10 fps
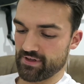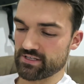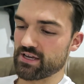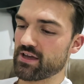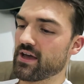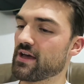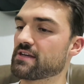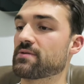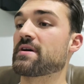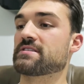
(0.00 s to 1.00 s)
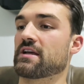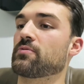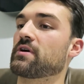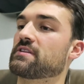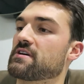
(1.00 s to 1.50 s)
it, it, so
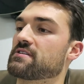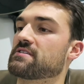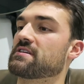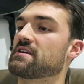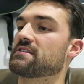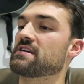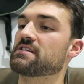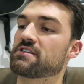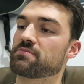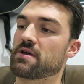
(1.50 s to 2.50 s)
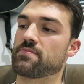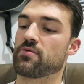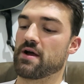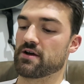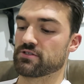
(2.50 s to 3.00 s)
basically what he does is he teaches
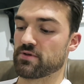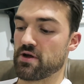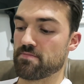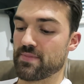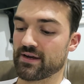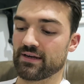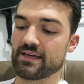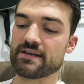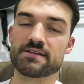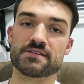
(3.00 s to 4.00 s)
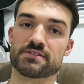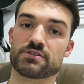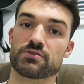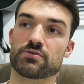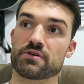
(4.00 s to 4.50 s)
people how to become better leaders and
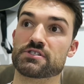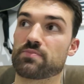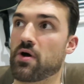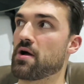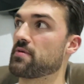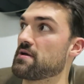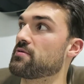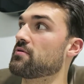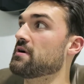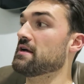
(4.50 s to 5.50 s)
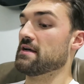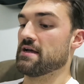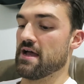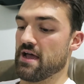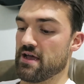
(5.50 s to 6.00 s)
to inspire people.
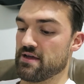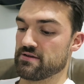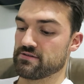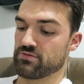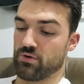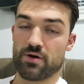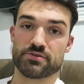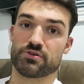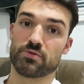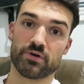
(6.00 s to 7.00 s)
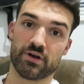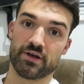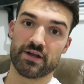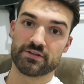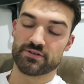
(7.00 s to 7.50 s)
And why would you not want to
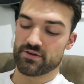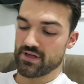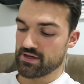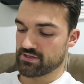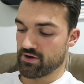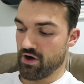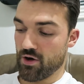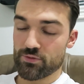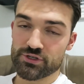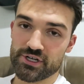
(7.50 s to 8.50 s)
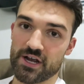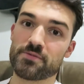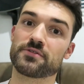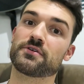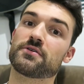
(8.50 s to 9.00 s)
learn how to do that? So I will share
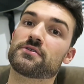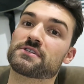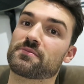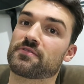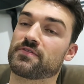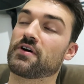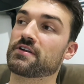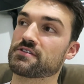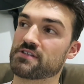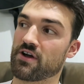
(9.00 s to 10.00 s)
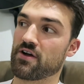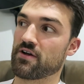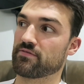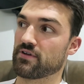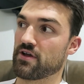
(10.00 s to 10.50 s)
with you some of the findings that
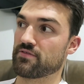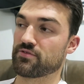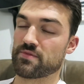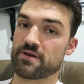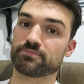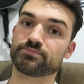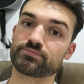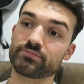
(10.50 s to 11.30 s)
I've learned from it